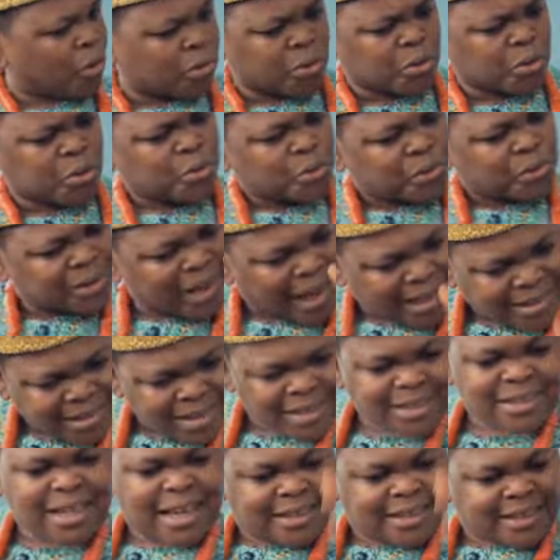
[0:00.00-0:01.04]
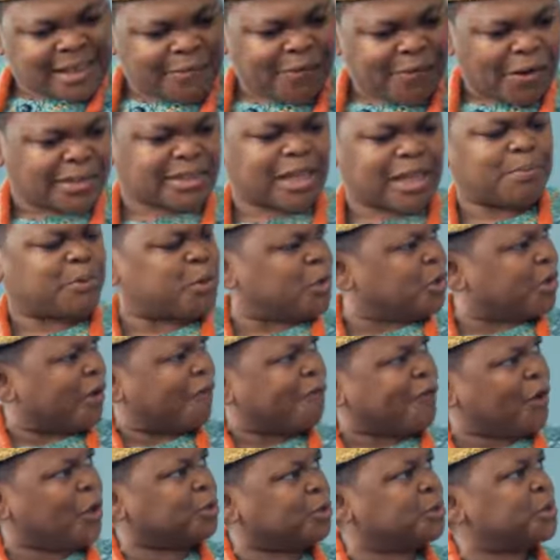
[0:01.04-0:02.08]
told you to sign this girl several times. You
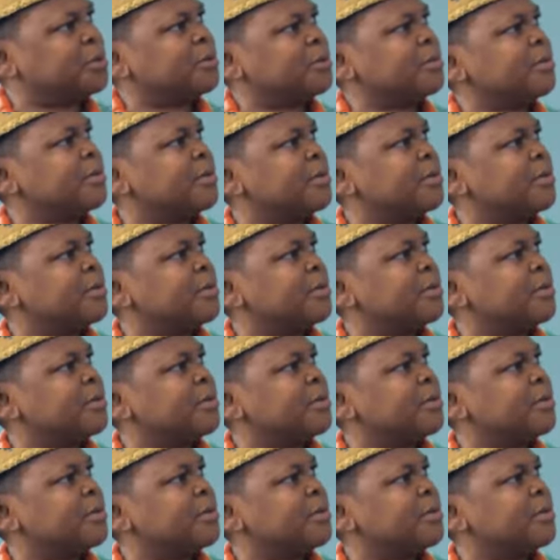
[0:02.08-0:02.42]
refused.